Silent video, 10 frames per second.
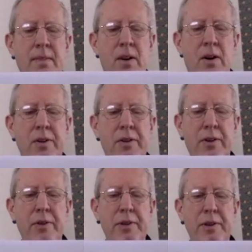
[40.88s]

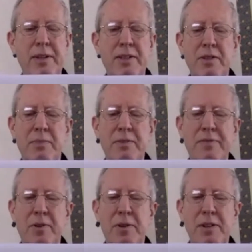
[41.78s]
Although there is
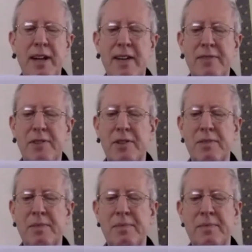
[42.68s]
before and after,
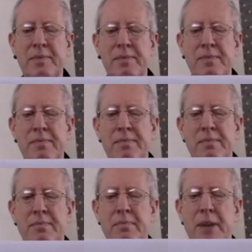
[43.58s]

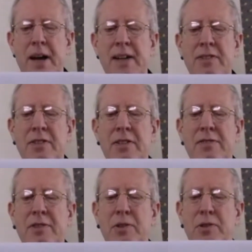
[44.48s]
past and
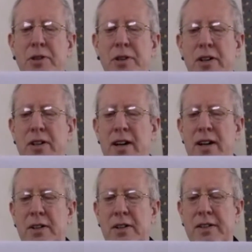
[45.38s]
future are cut
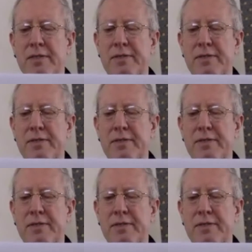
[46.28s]
off.